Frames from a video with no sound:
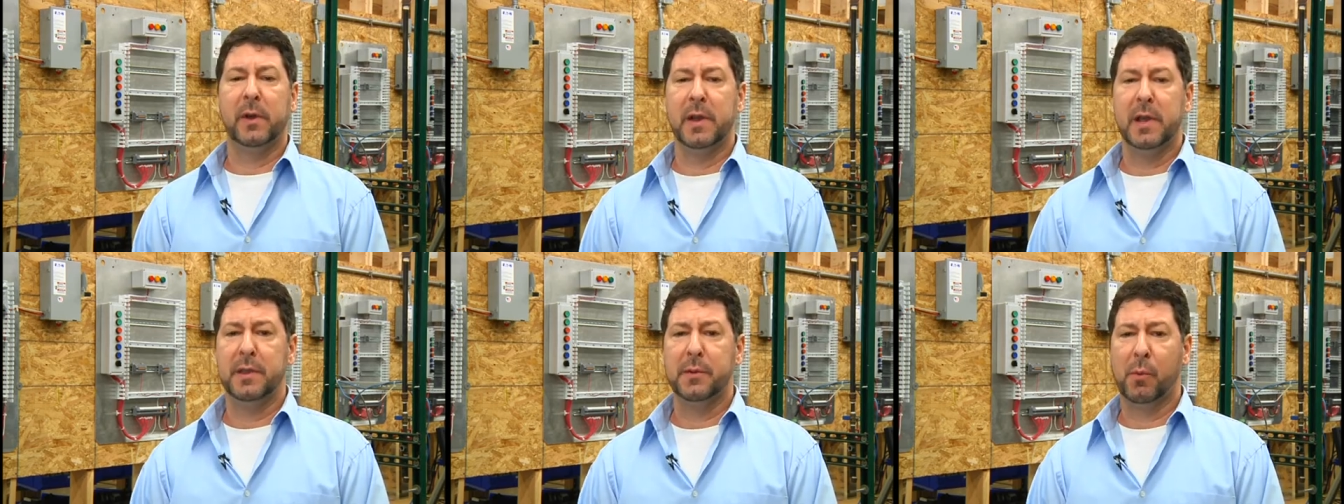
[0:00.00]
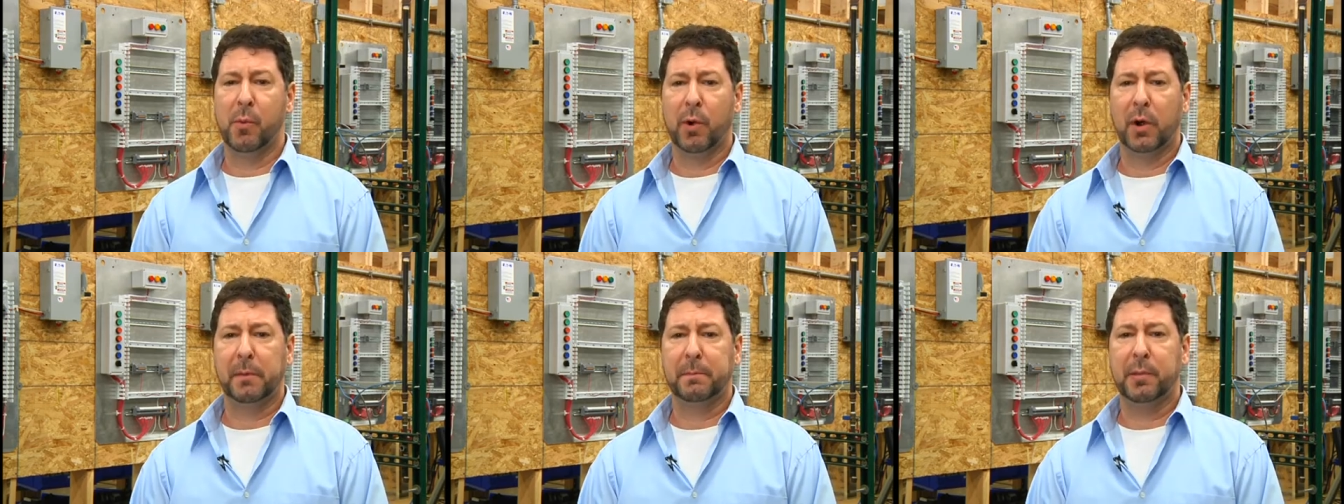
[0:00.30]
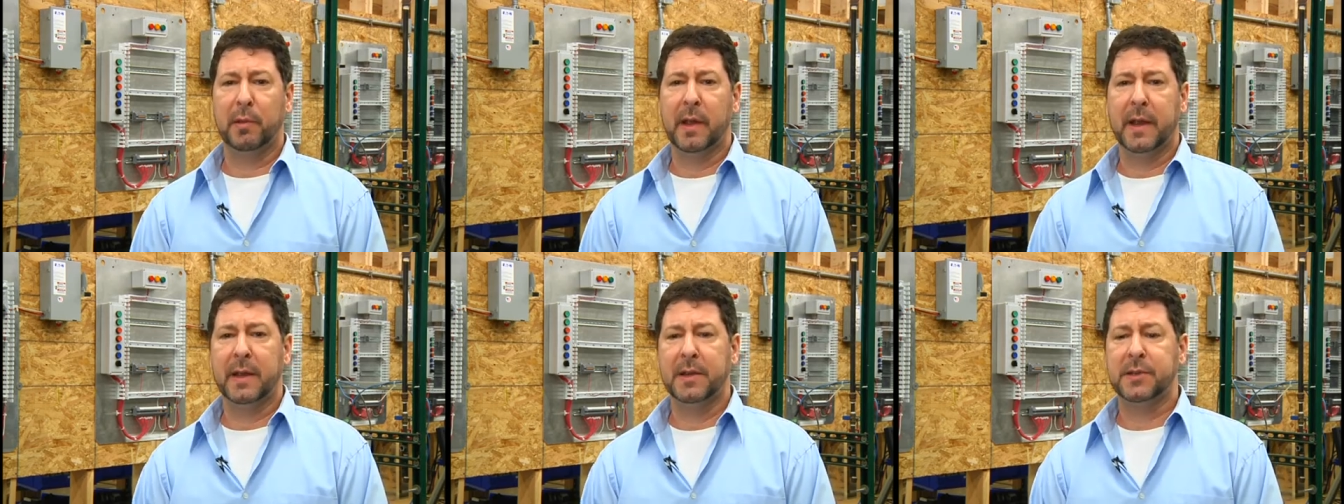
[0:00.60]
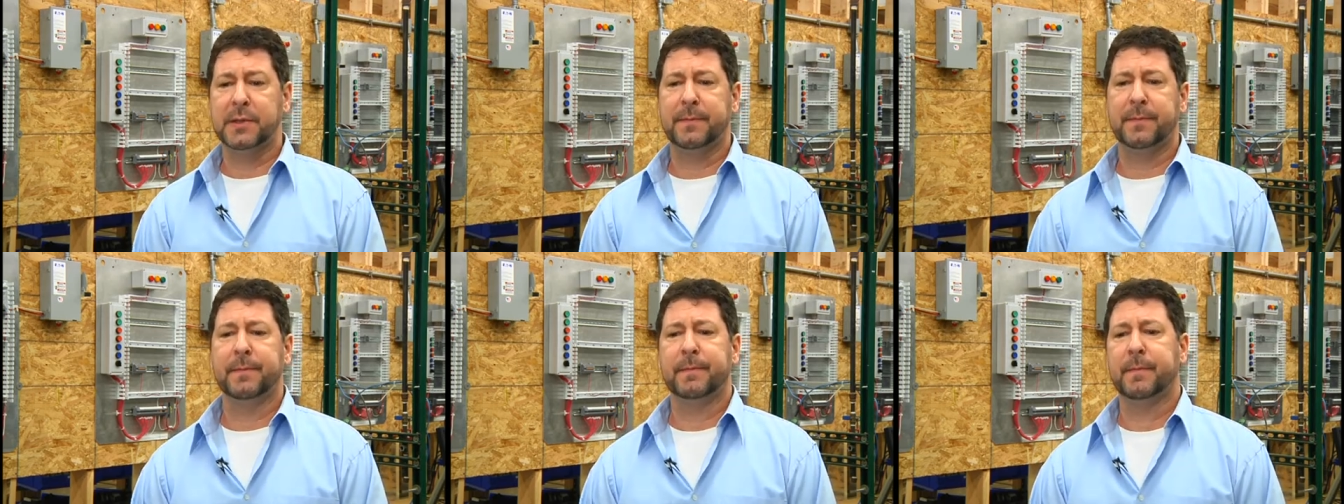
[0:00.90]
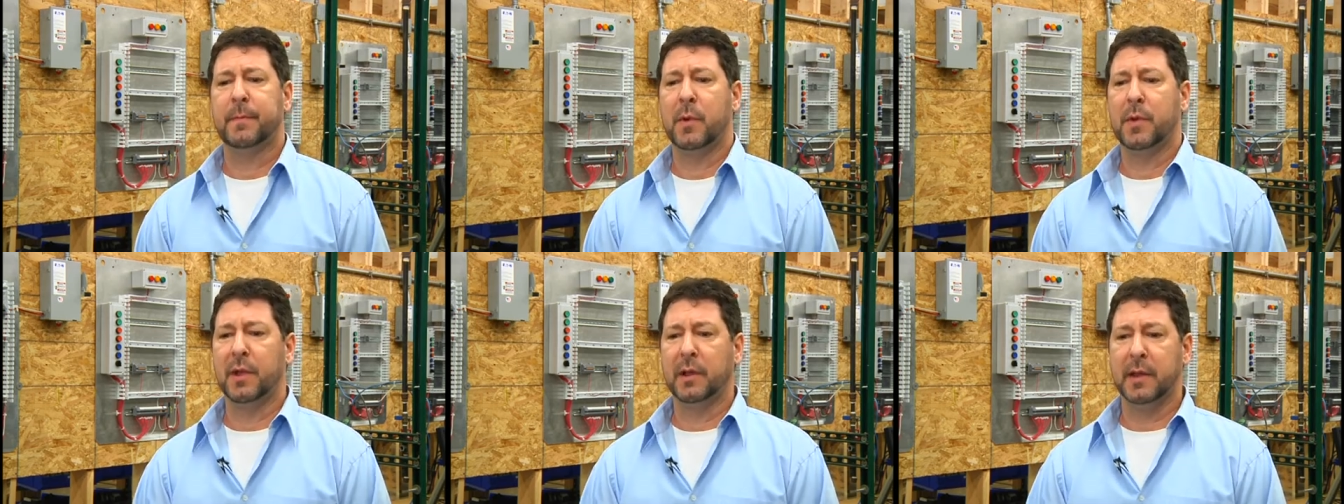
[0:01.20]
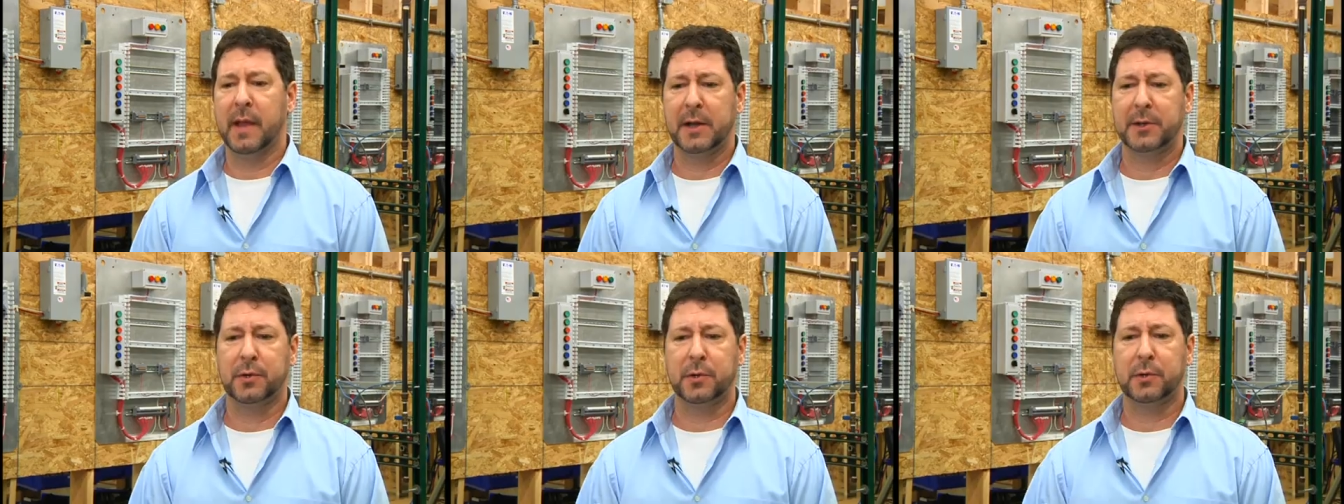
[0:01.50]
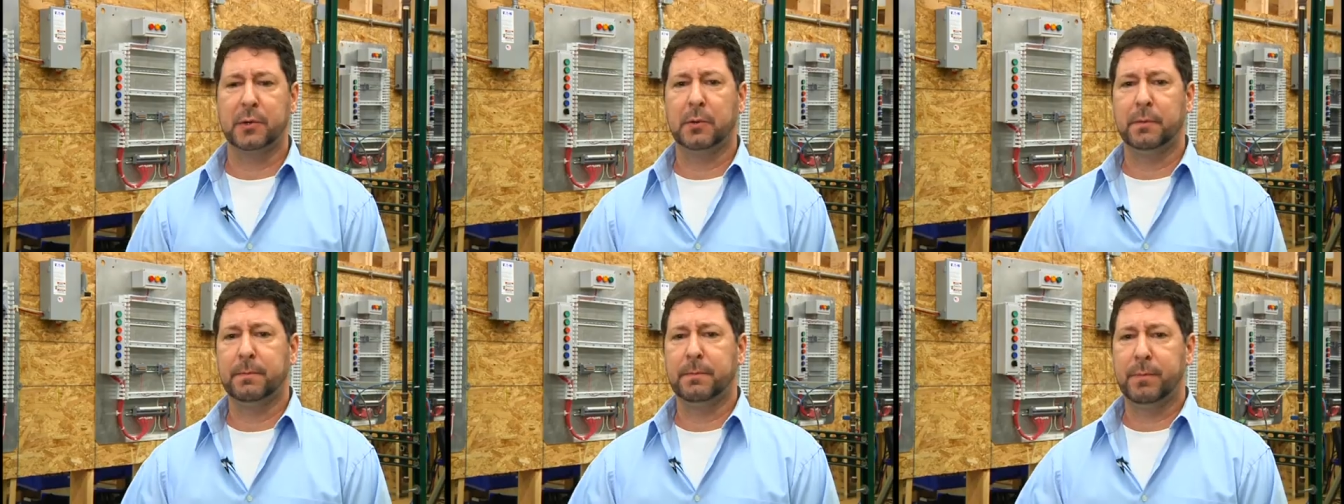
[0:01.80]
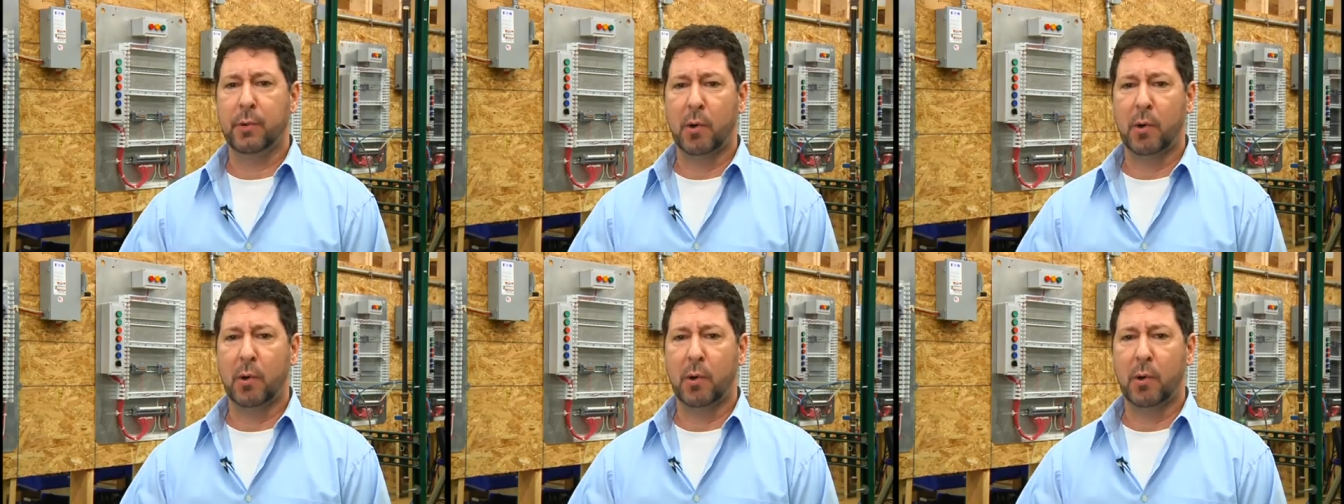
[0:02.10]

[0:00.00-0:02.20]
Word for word: in the workplace with electrical